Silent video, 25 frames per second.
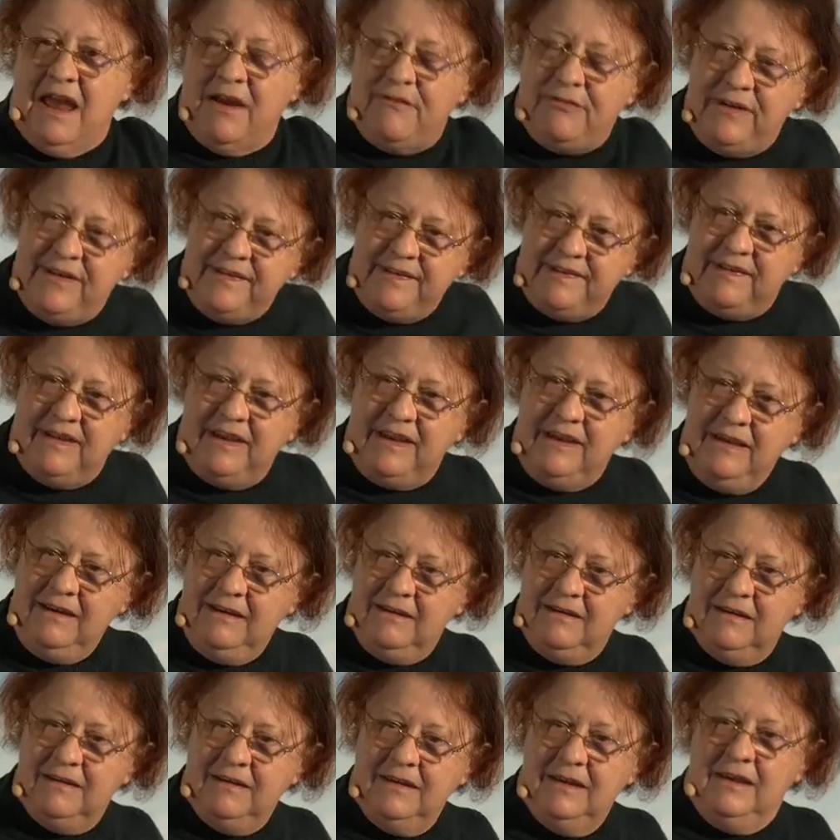everything
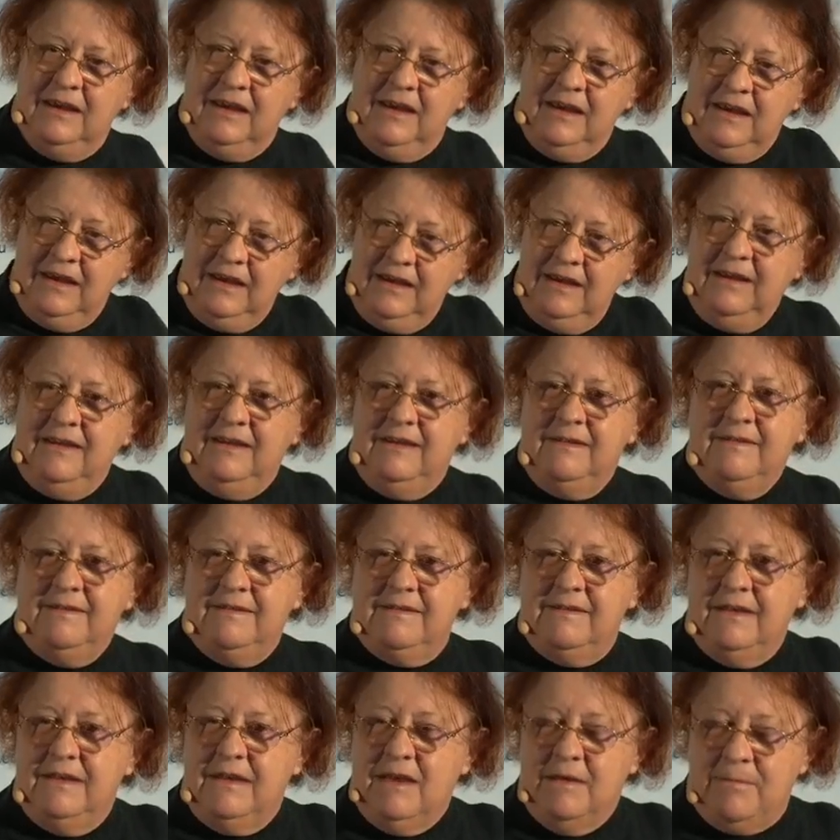
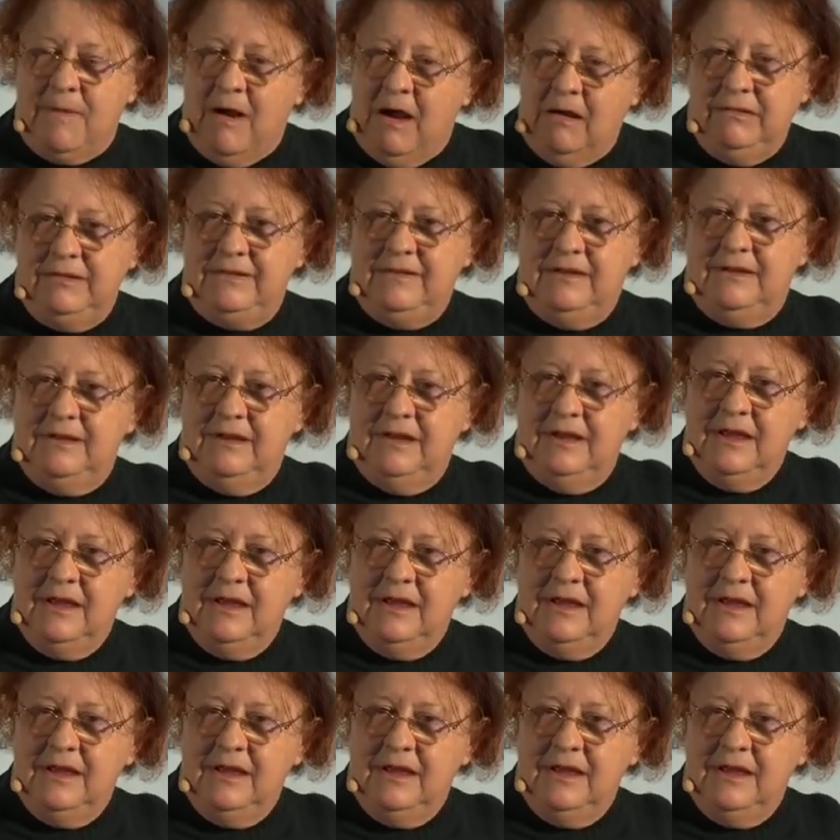is about